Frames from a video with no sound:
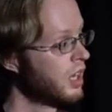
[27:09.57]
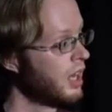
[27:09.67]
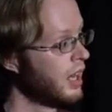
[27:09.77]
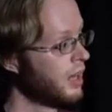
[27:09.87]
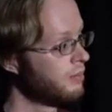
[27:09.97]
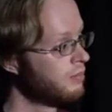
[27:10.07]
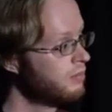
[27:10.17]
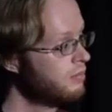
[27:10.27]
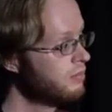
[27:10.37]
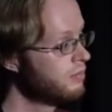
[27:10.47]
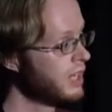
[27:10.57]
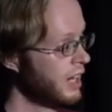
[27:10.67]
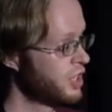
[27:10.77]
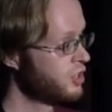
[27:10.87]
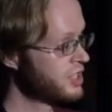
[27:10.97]
Um, yeah, and a
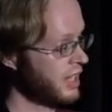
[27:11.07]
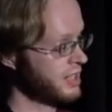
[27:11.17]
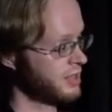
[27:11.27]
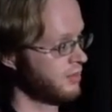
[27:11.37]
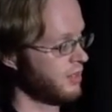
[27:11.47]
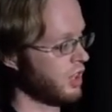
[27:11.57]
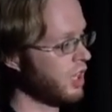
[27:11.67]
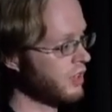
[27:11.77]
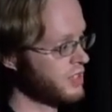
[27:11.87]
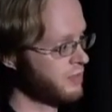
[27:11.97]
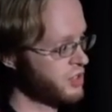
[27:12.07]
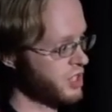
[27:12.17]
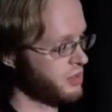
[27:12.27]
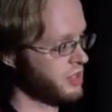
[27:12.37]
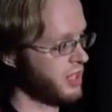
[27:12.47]
huge thanks. A lot of this
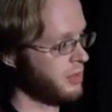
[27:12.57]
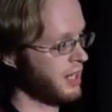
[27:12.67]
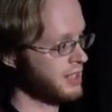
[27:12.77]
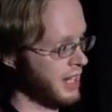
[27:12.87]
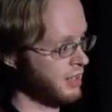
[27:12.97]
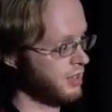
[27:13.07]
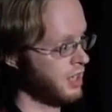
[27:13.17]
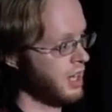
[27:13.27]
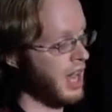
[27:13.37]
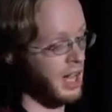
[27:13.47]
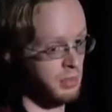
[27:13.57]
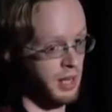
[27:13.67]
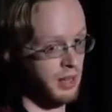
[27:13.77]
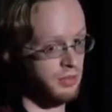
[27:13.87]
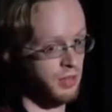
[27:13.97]
infrastructure was created by Tanel
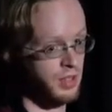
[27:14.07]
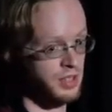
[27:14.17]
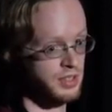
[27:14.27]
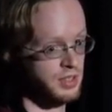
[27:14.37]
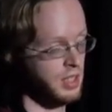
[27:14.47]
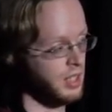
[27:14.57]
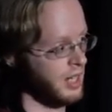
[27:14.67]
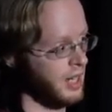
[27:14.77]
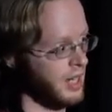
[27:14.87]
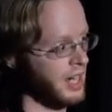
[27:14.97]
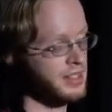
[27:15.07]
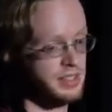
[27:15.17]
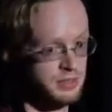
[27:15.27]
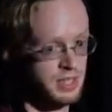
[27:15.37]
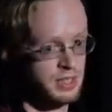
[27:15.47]
Alumäe for his I guess
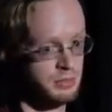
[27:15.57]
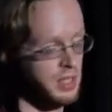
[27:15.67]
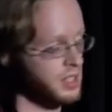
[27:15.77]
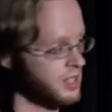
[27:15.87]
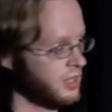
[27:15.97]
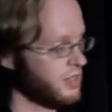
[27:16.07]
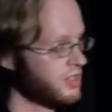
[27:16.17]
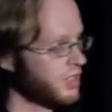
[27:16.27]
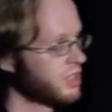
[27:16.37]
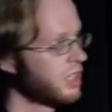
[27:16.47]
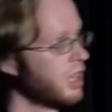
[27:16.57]
it's his PhD research.